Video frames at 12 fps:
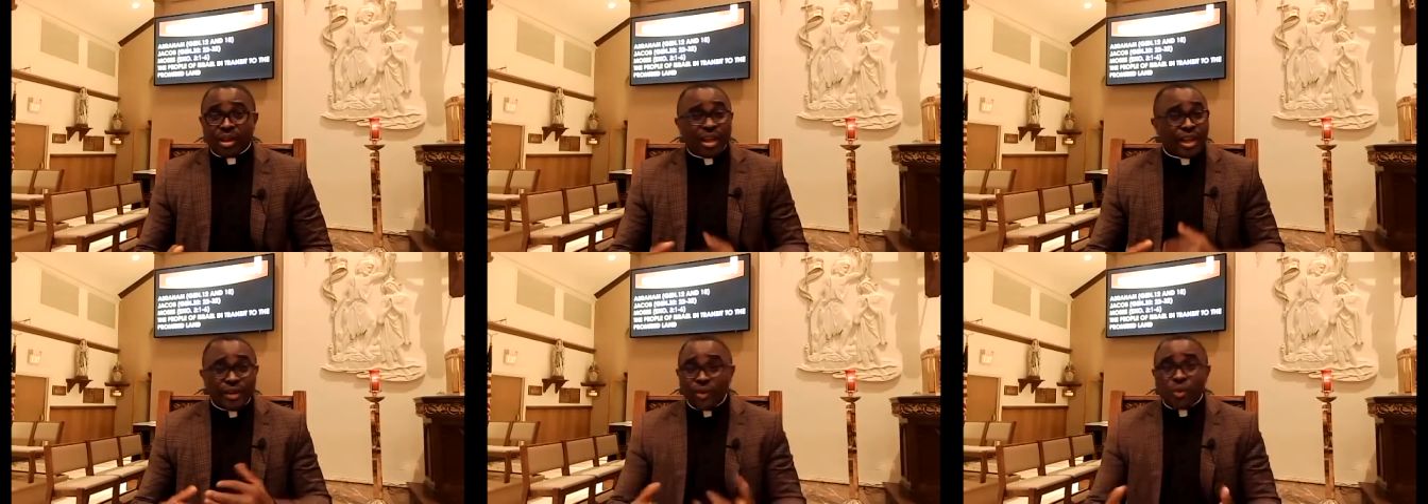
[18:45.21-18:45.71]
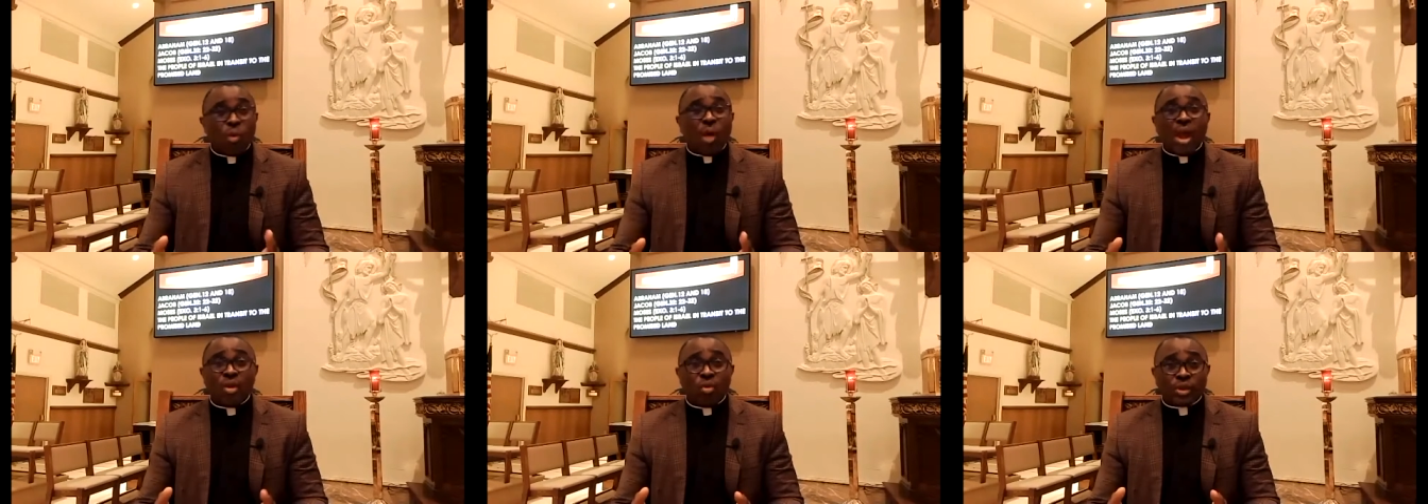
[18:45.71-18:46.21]
He didn't know
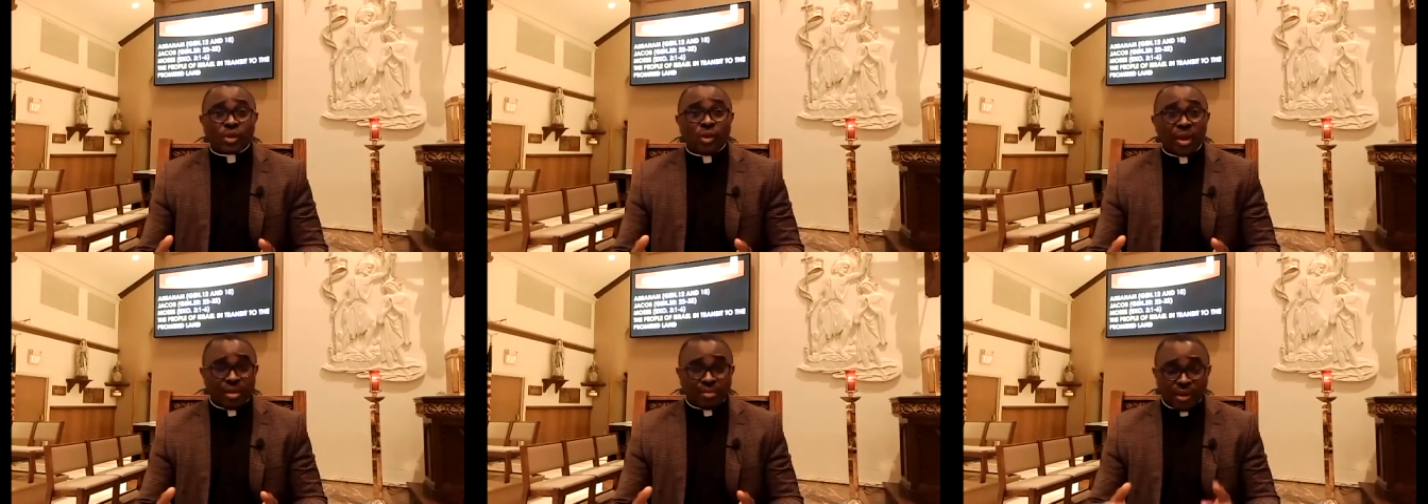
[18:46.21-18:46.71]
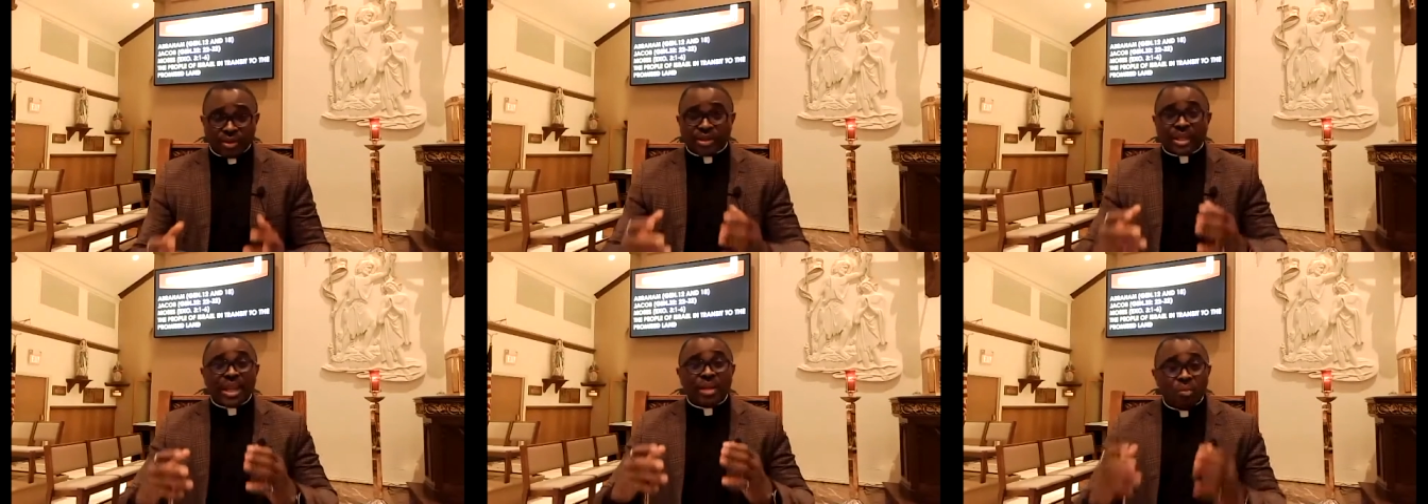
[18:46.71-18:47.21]
where he was going, but
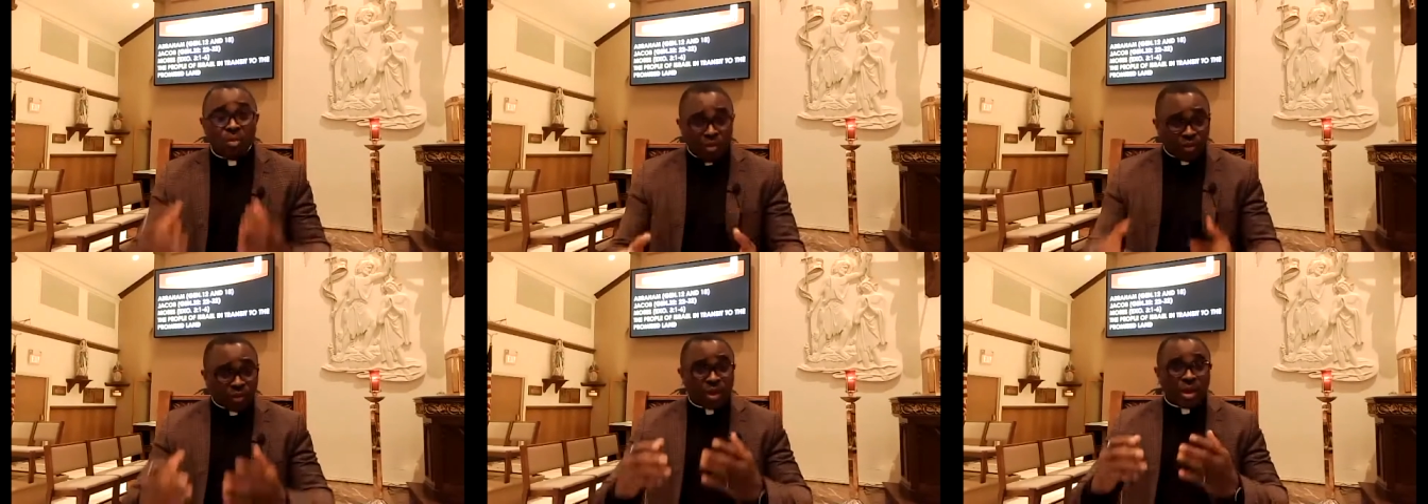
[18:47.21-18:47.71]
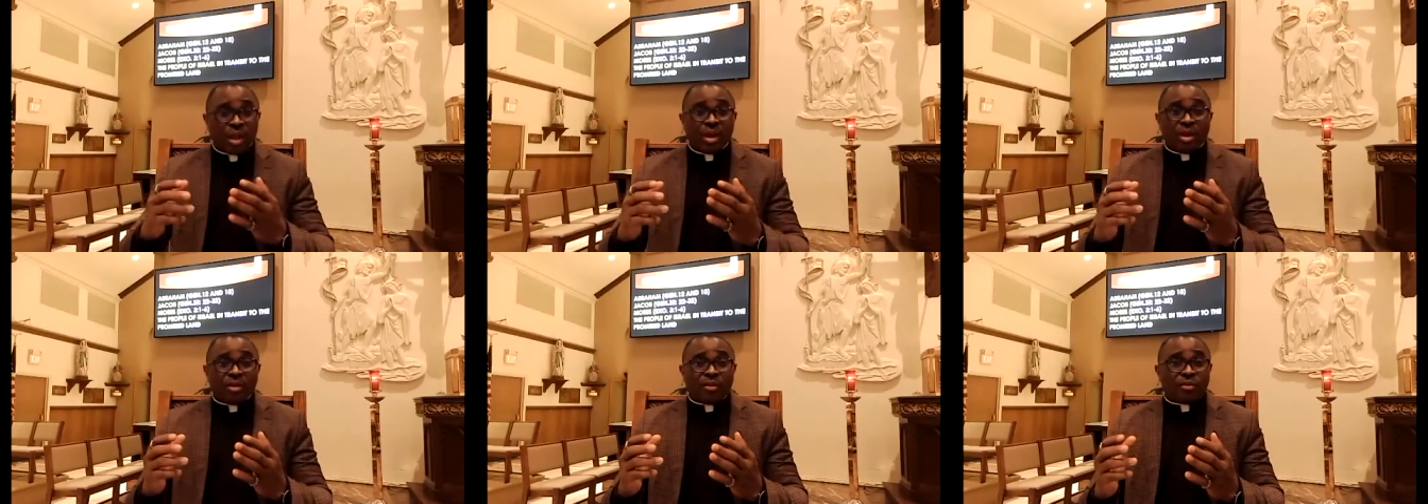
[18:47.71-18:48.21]
he moved
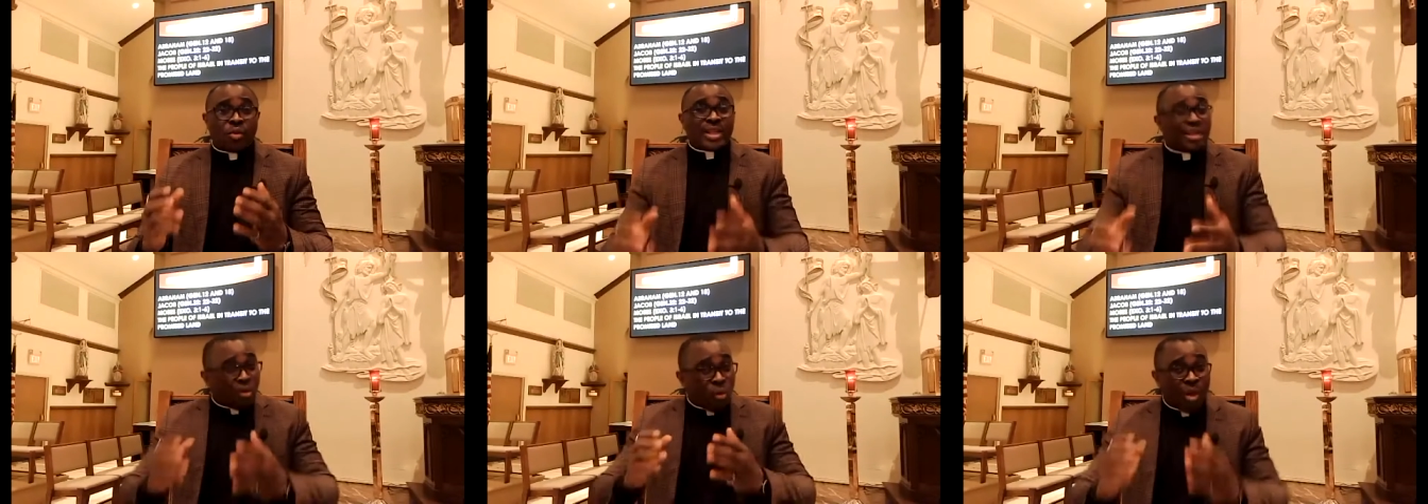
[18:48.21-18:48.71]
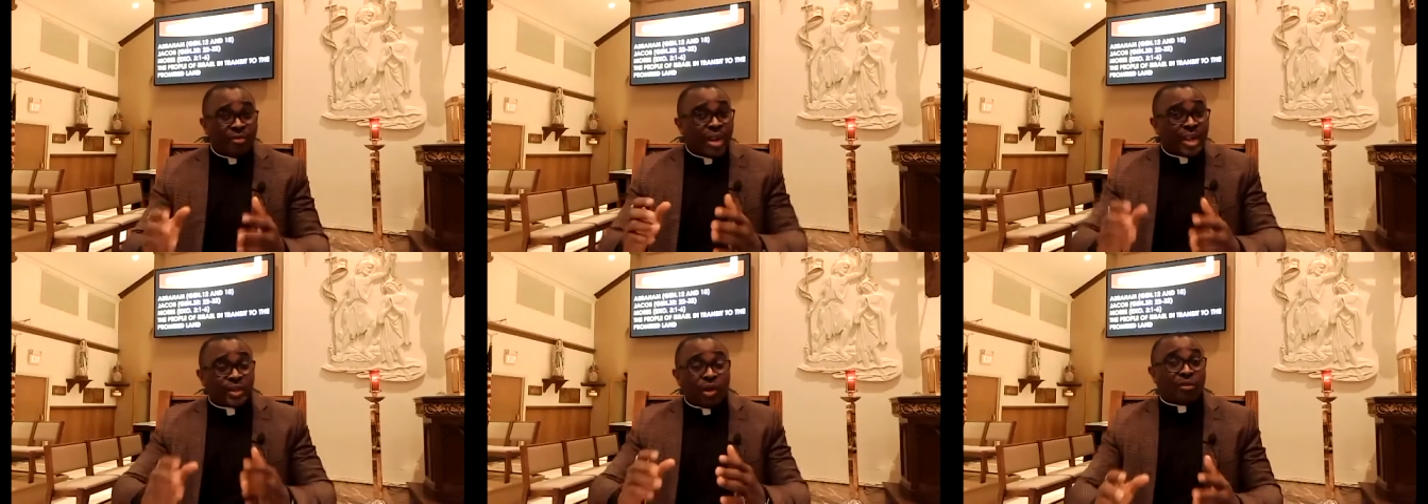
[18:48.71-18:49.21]
with the
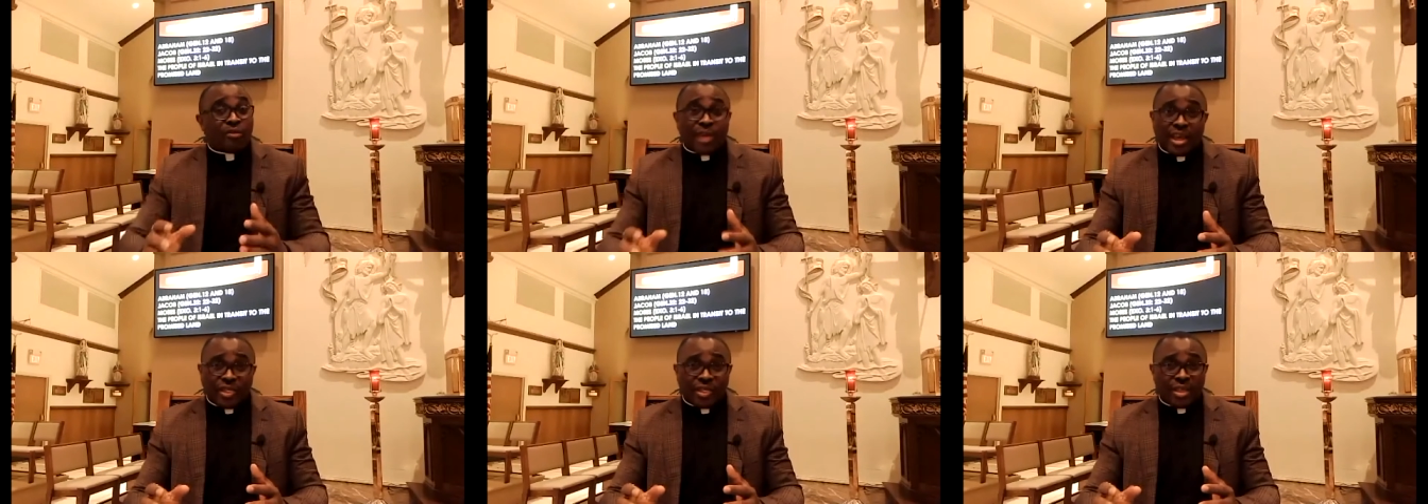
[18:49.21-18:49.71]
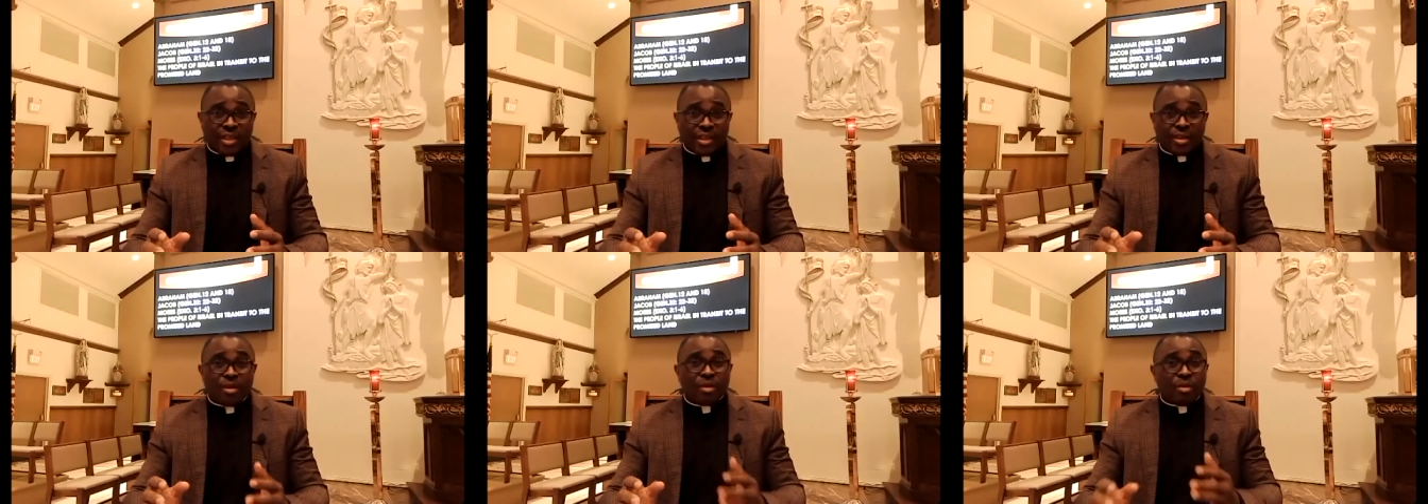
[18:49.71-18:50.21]
wavelength of faith,
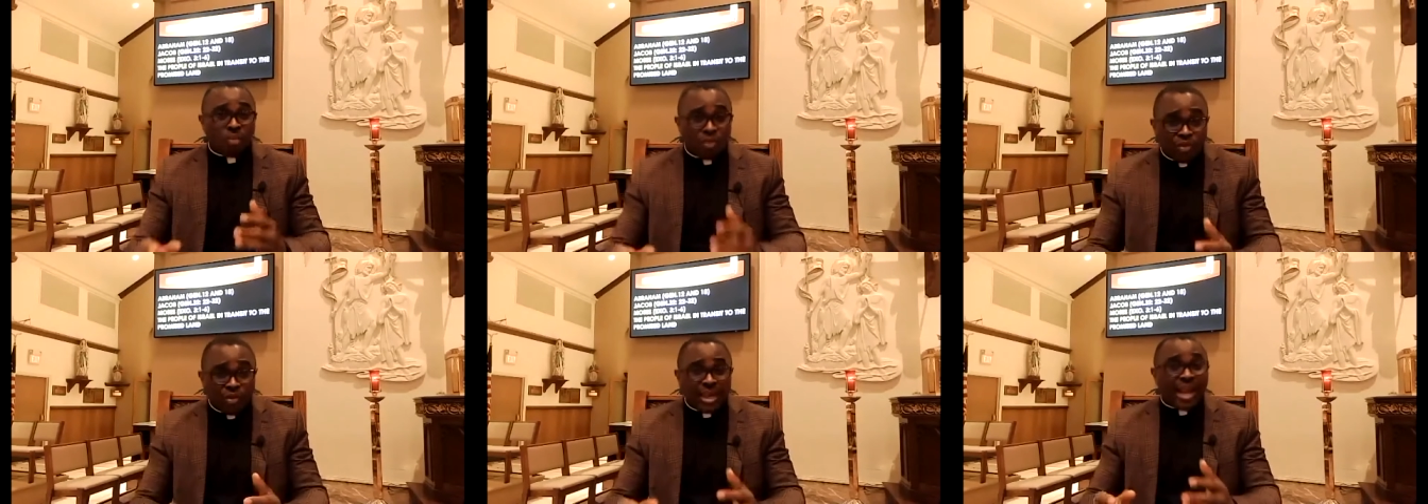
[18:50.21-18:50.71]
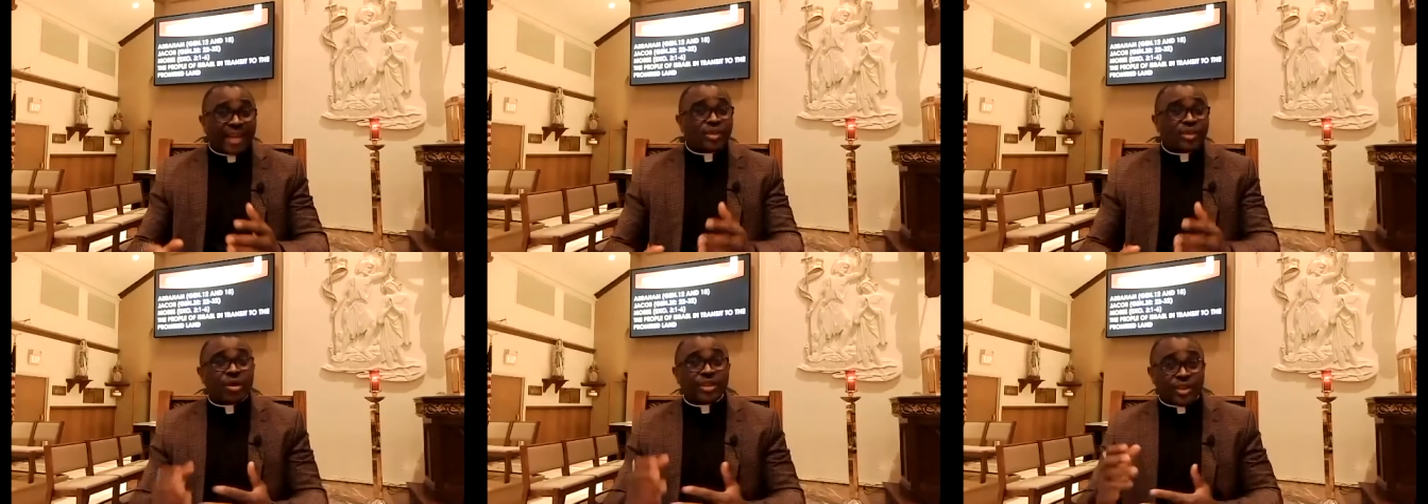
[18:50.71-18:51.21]
moving as
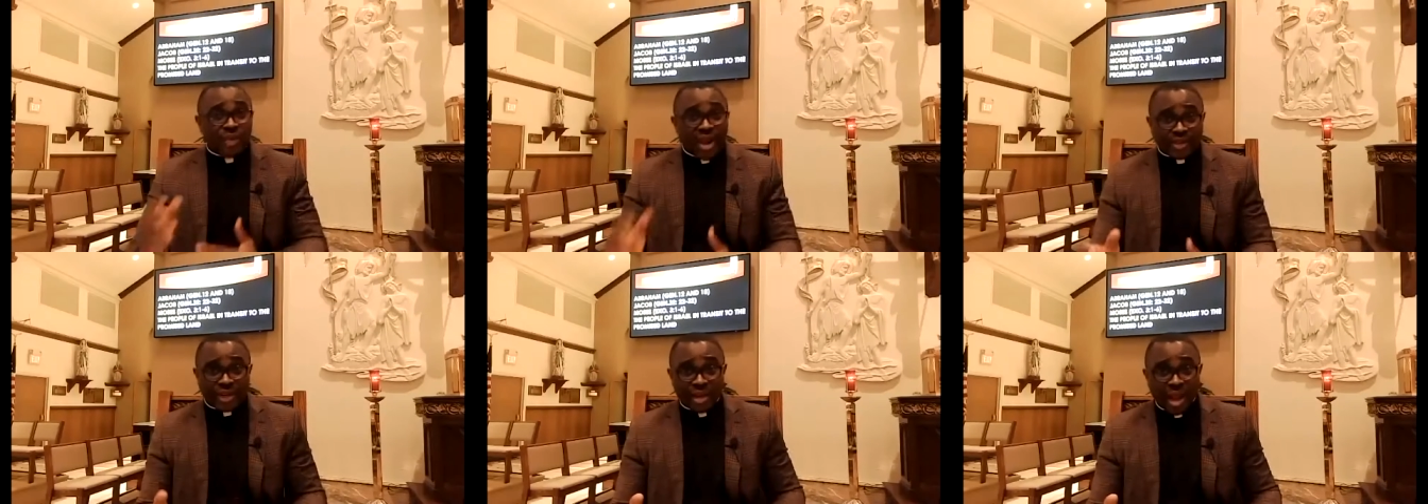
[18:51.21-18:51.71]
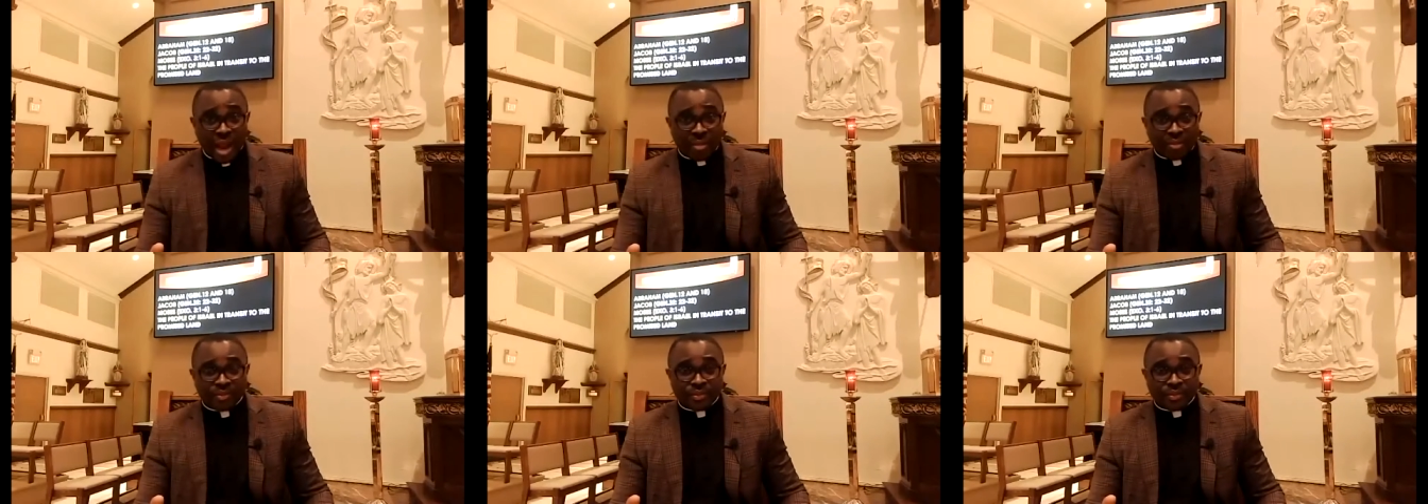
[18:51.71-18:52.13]
God directed him.